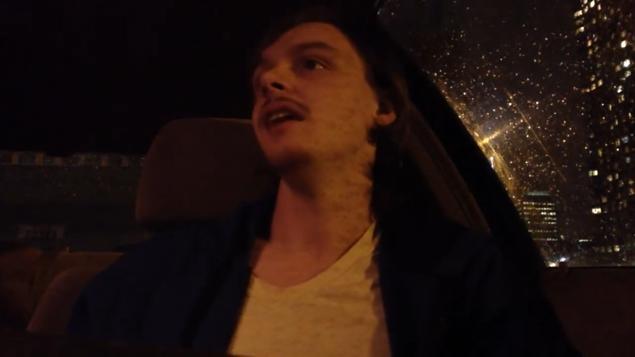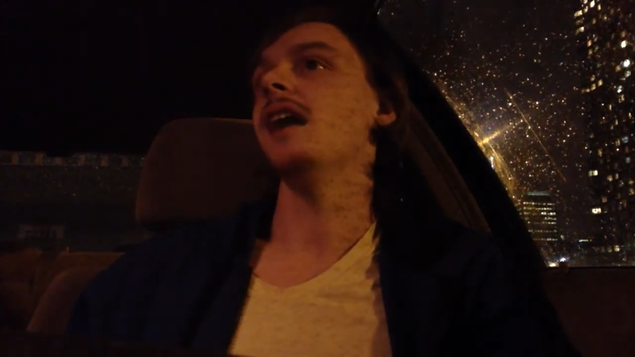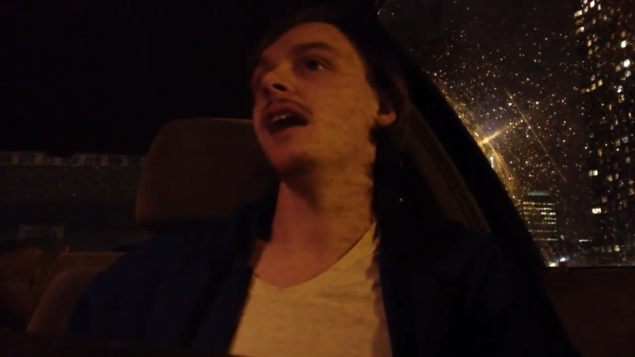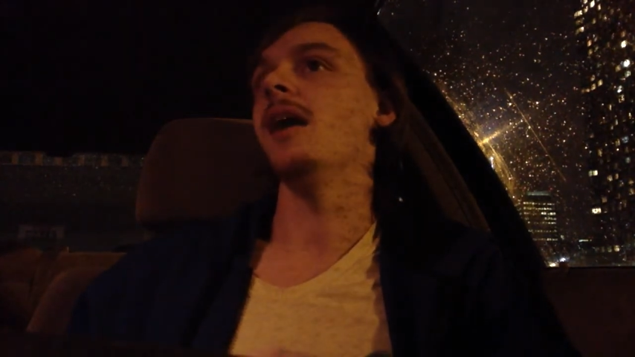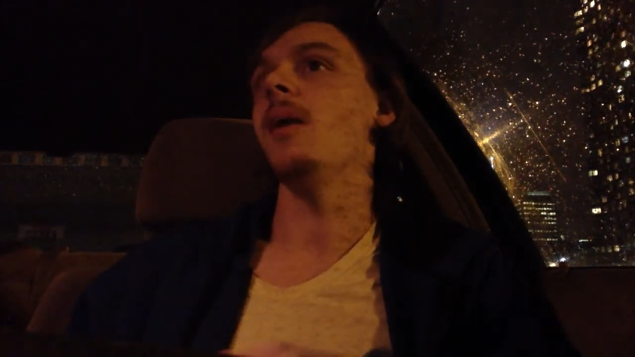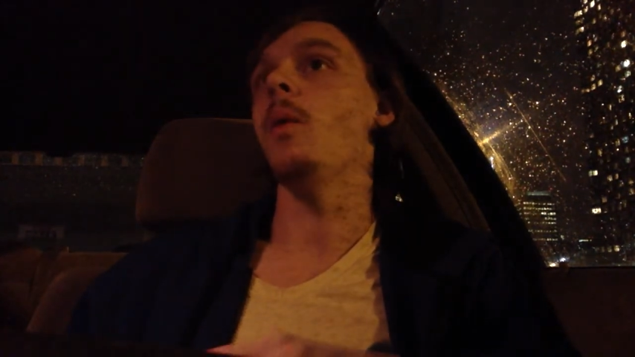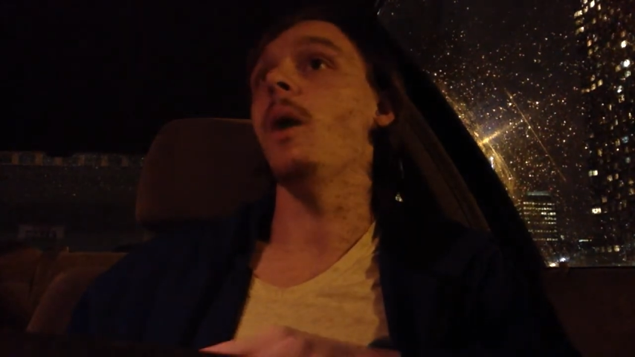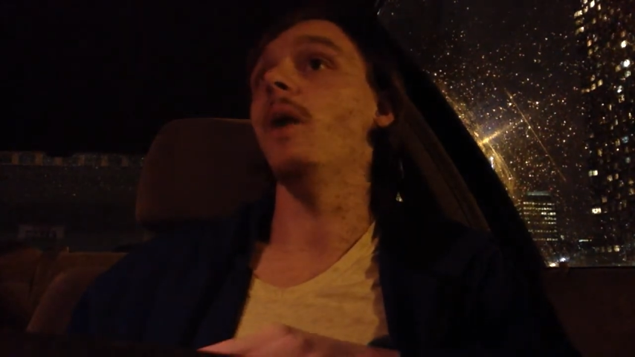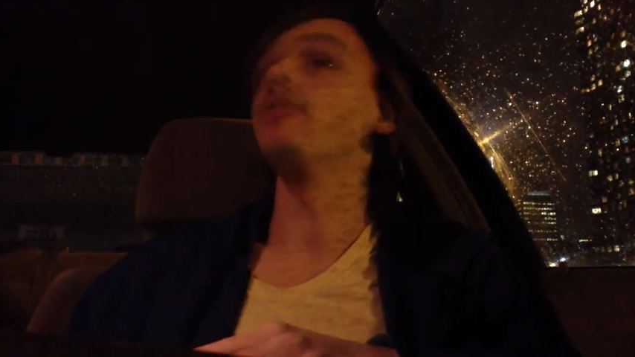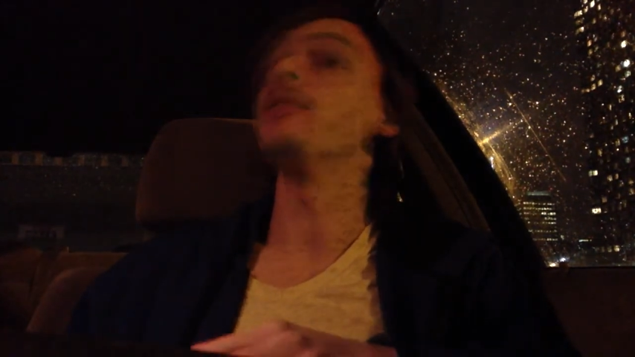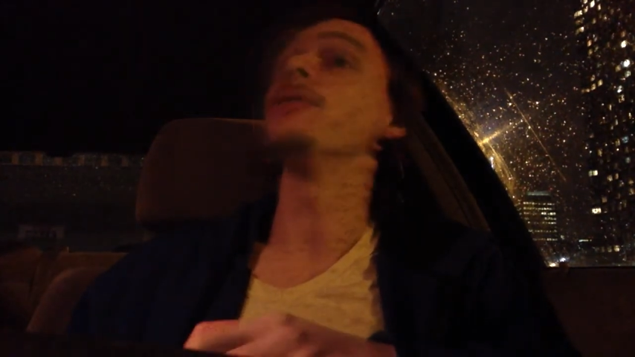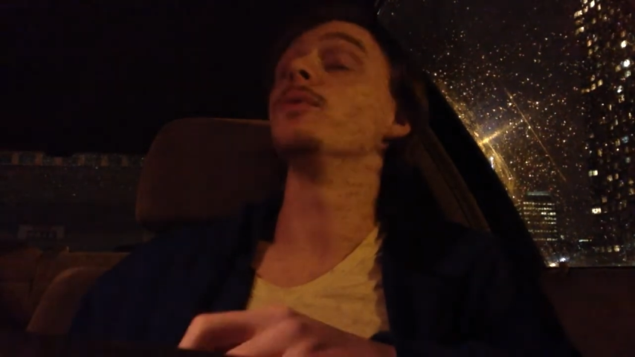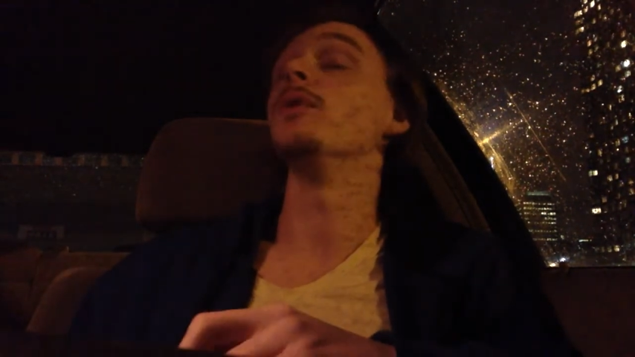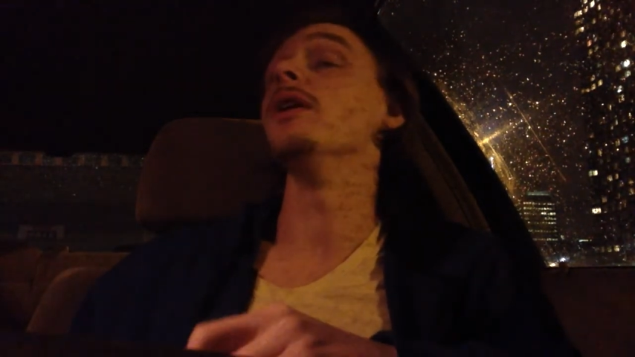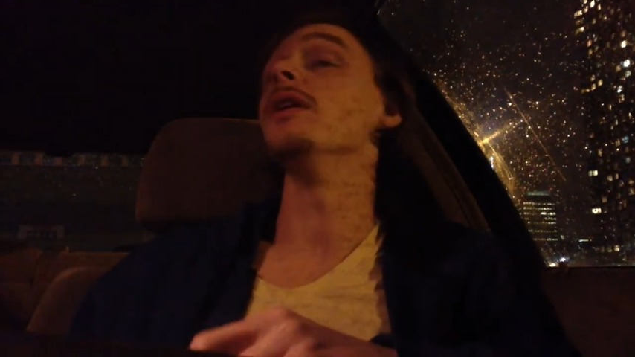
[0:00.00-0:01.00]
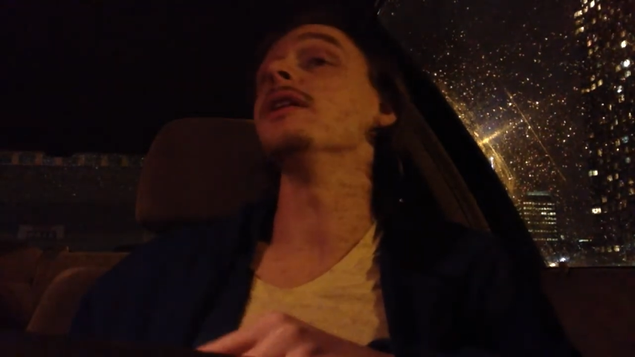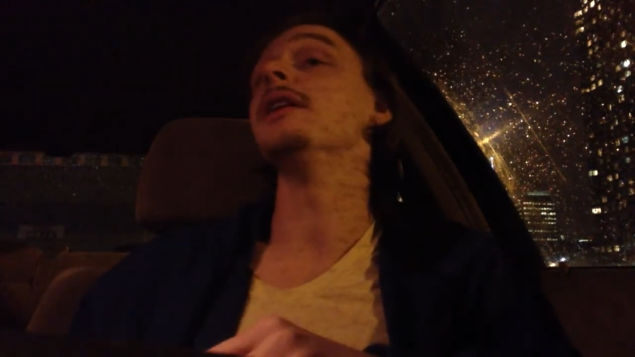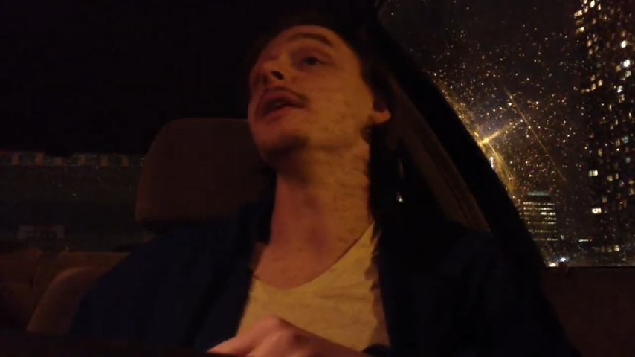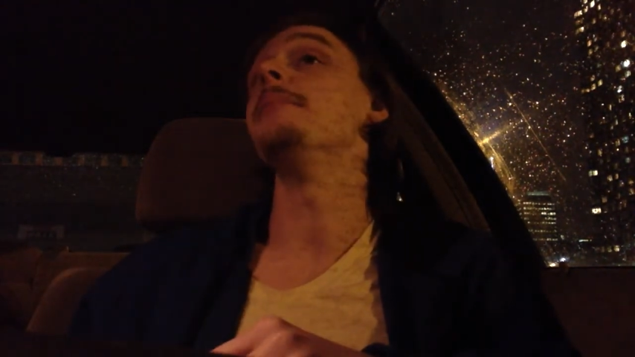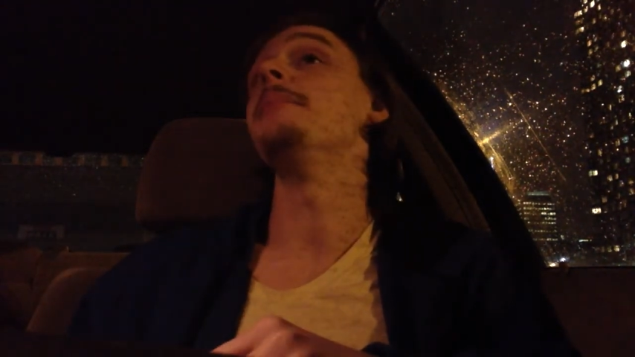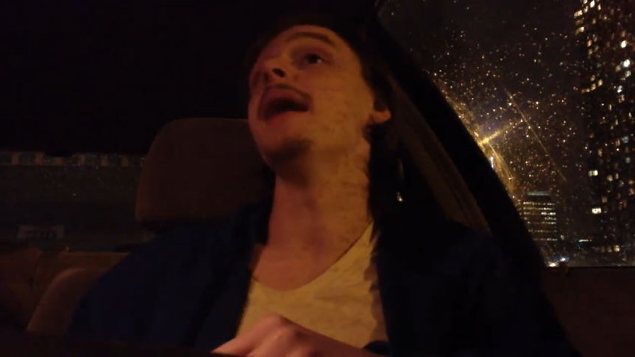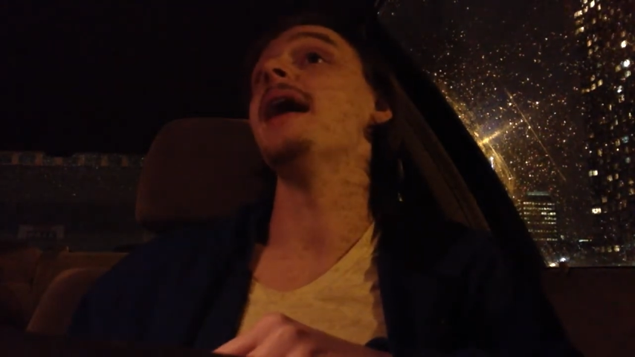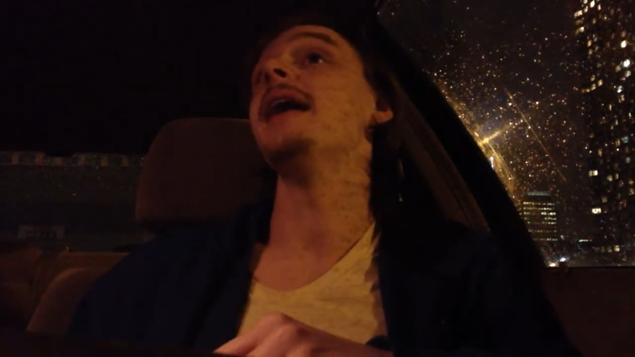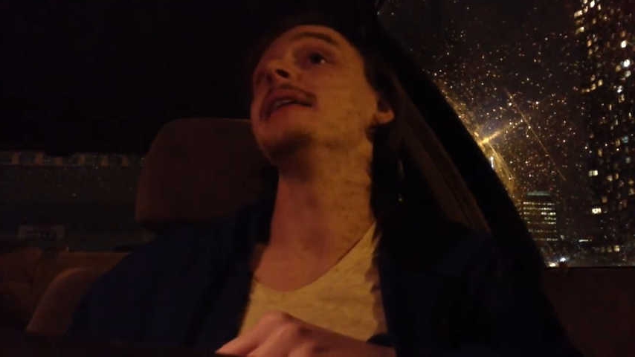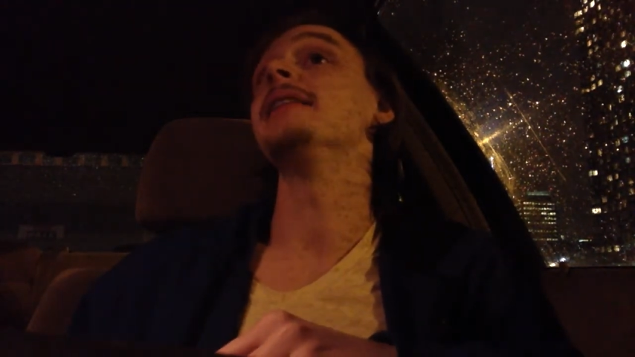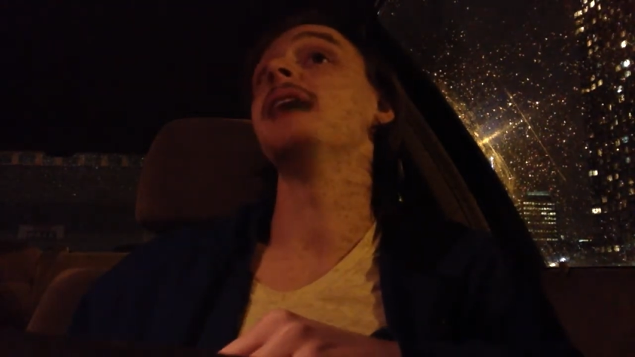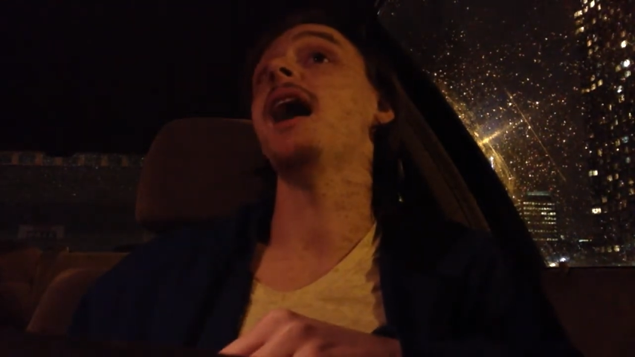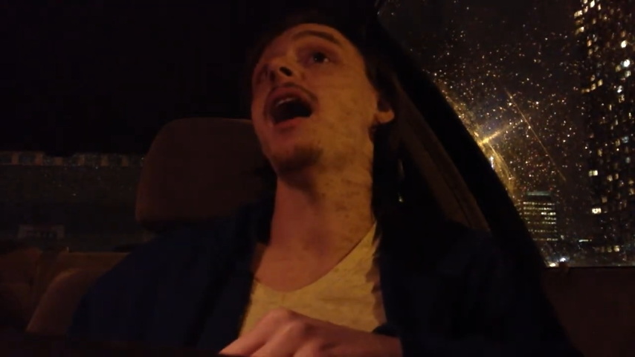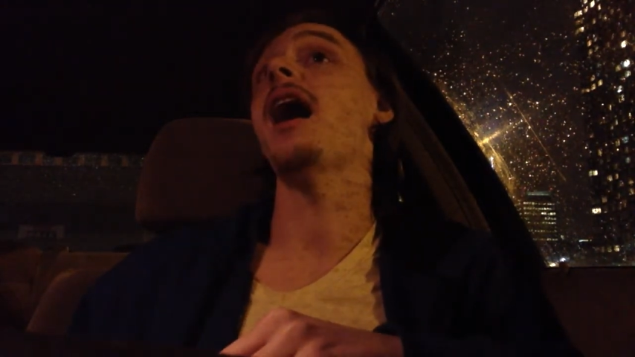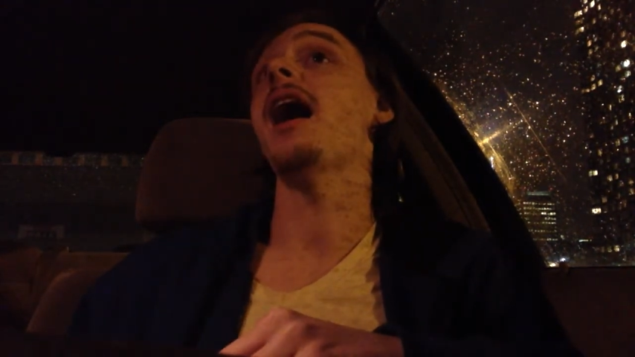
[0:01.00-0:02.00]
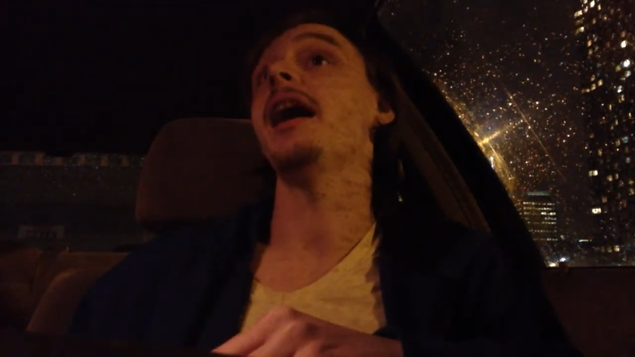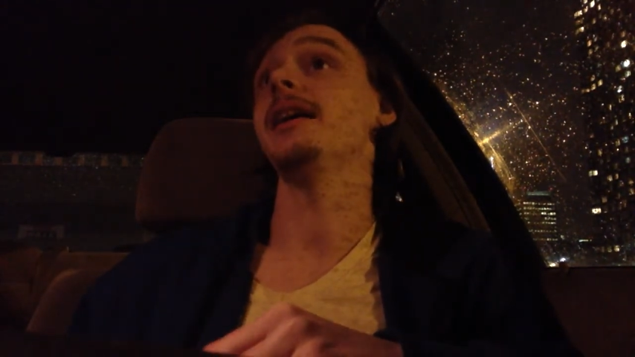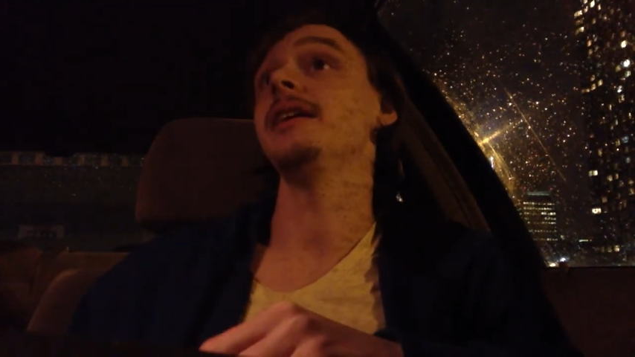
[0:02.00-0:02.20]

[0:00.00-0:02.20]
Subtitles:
wasn't really a bad guy.